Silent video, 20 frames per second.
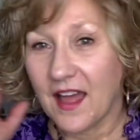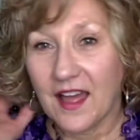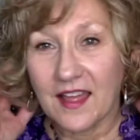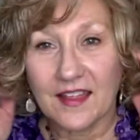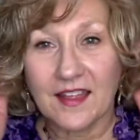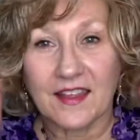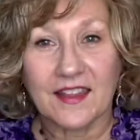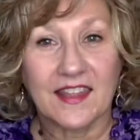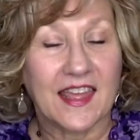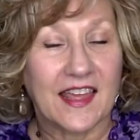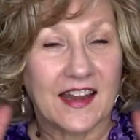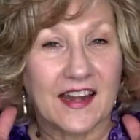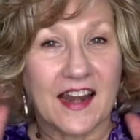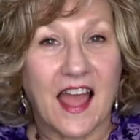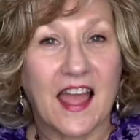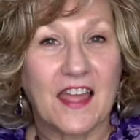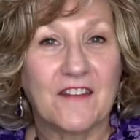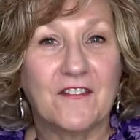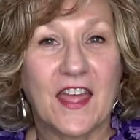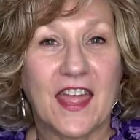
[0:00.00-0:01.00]
again,
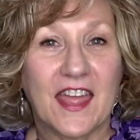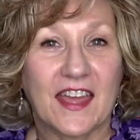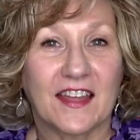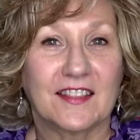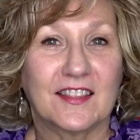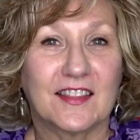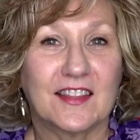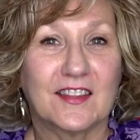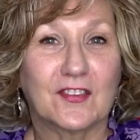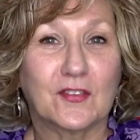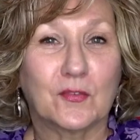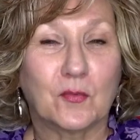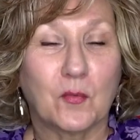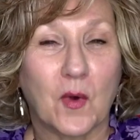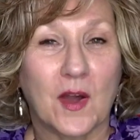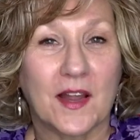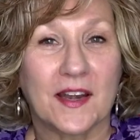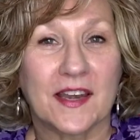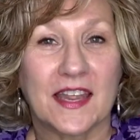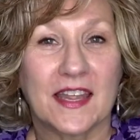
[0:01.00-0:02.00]
I've had this
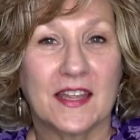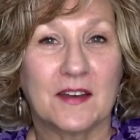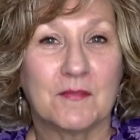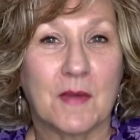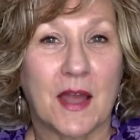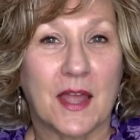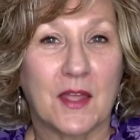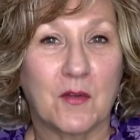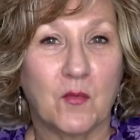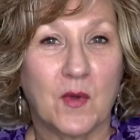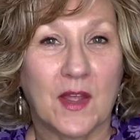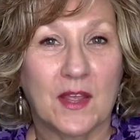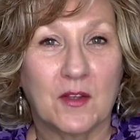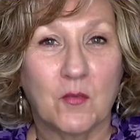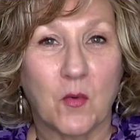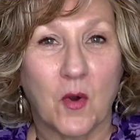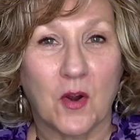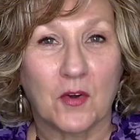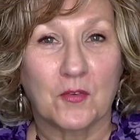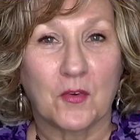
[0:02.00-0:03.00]
one in my wig
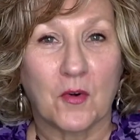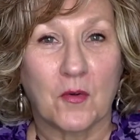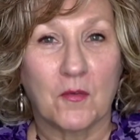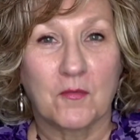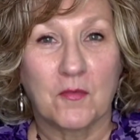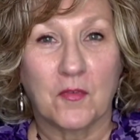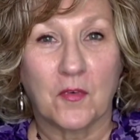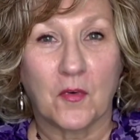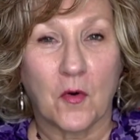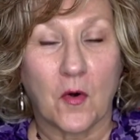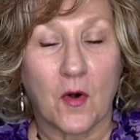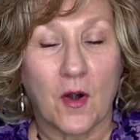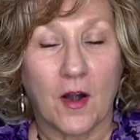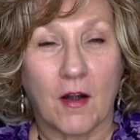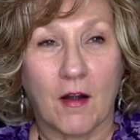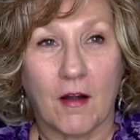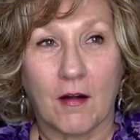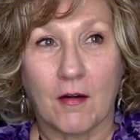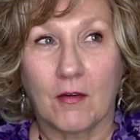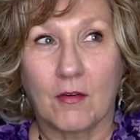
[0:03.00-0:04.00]
wardrobe
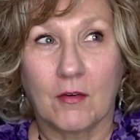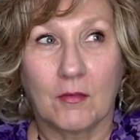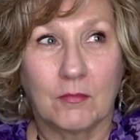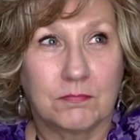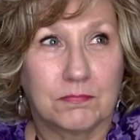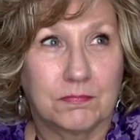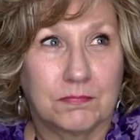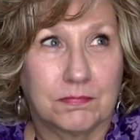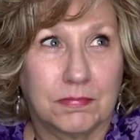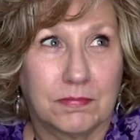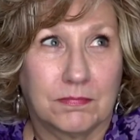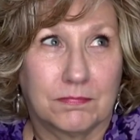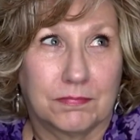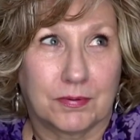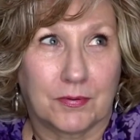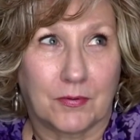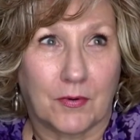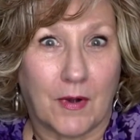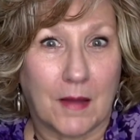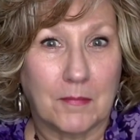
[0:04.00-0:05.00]
for,
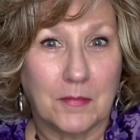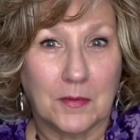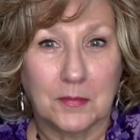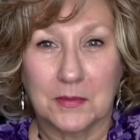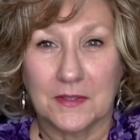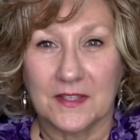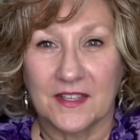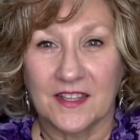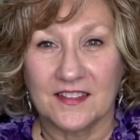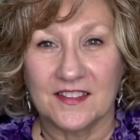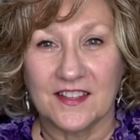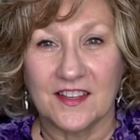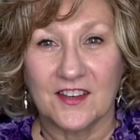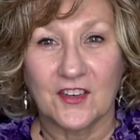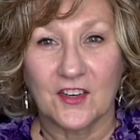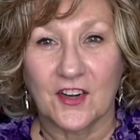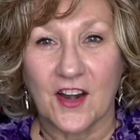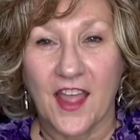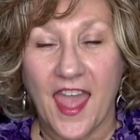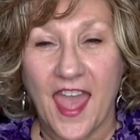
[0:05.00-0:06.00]
probably a
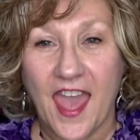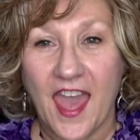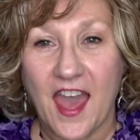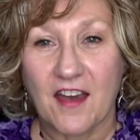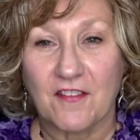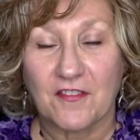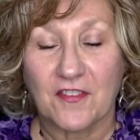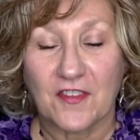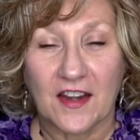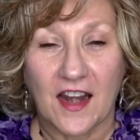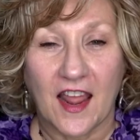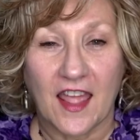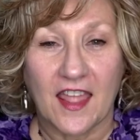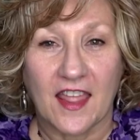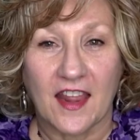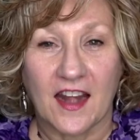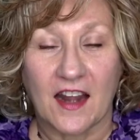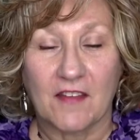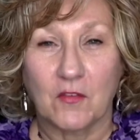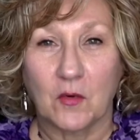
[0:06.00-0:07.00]
year and a half, and
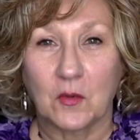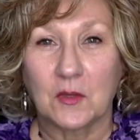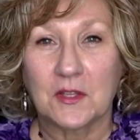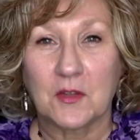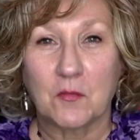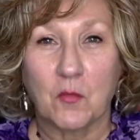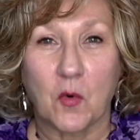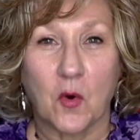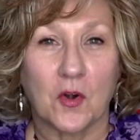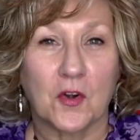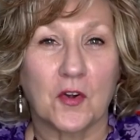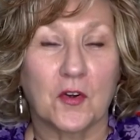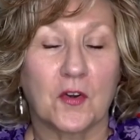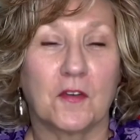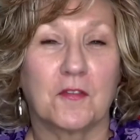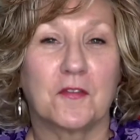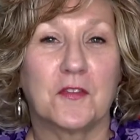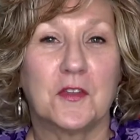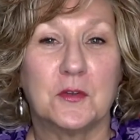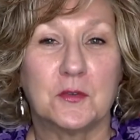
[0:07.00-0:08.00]
I've only worn her
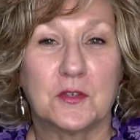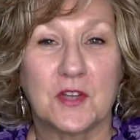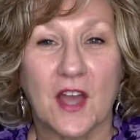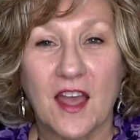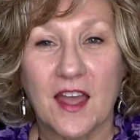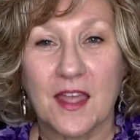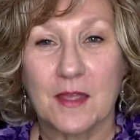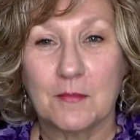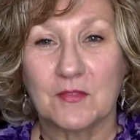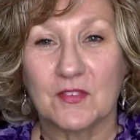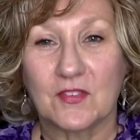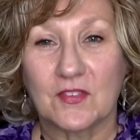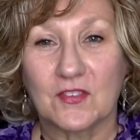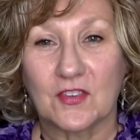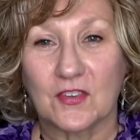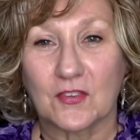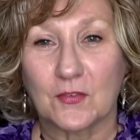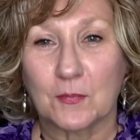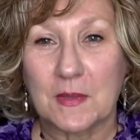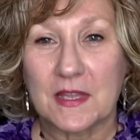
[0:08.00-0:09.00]
a few times
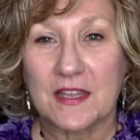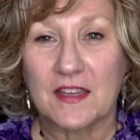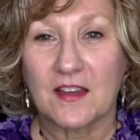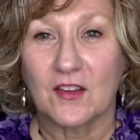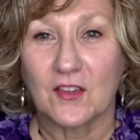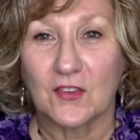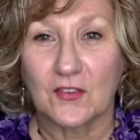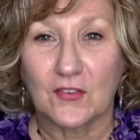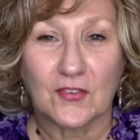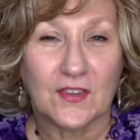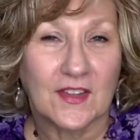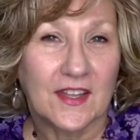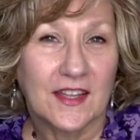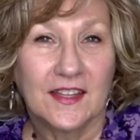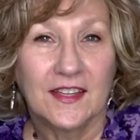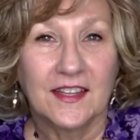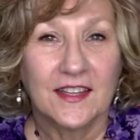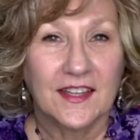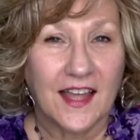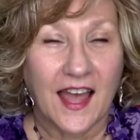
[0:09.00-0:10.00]
just because
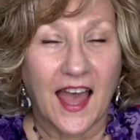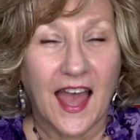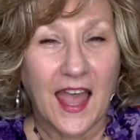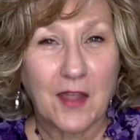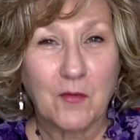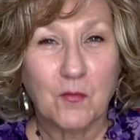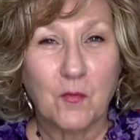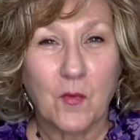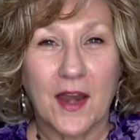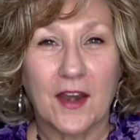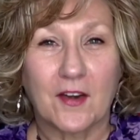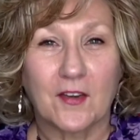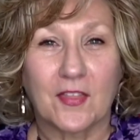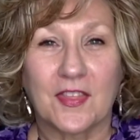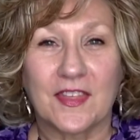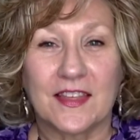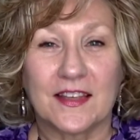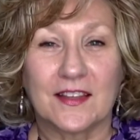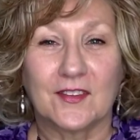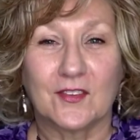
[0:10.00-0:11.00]
I wear
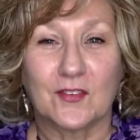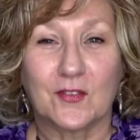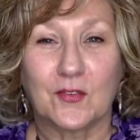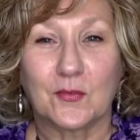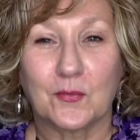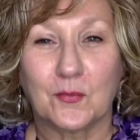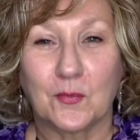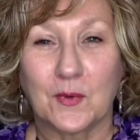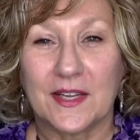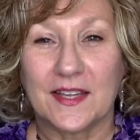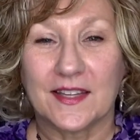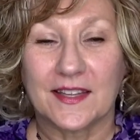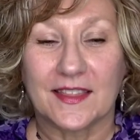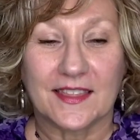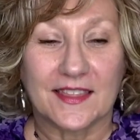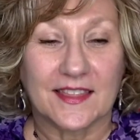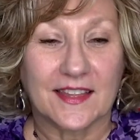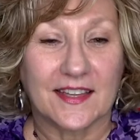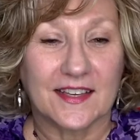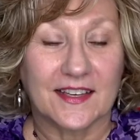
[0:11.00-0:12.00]
things
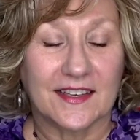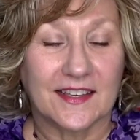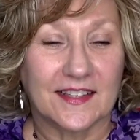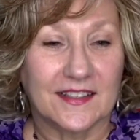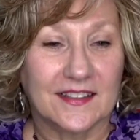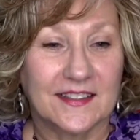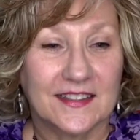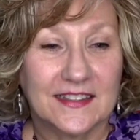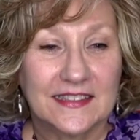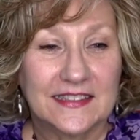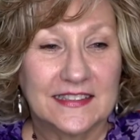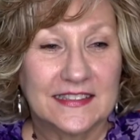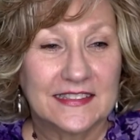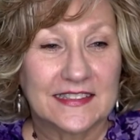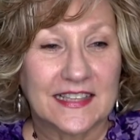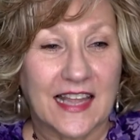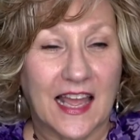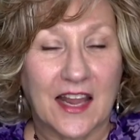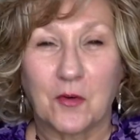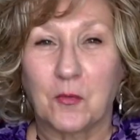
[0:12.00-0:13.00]
with kind
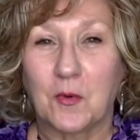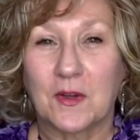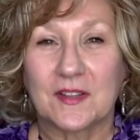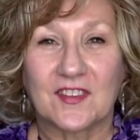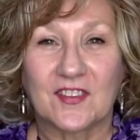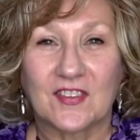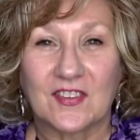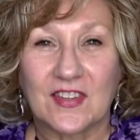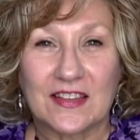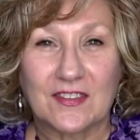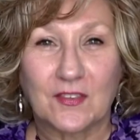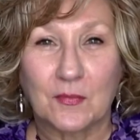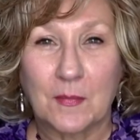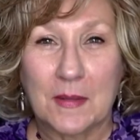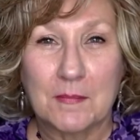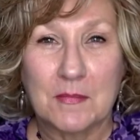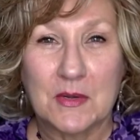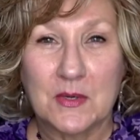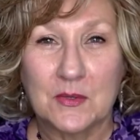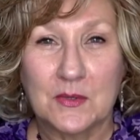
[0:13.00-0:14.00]
of what sets my
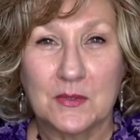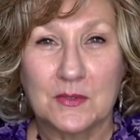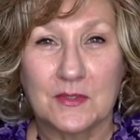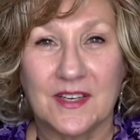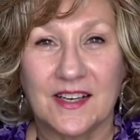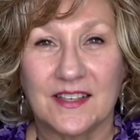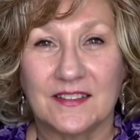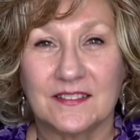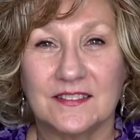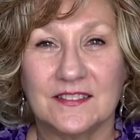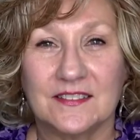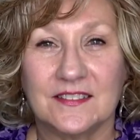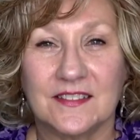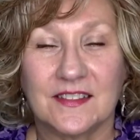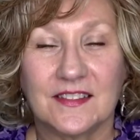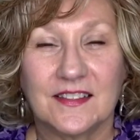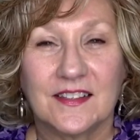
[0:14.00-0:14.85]
mood and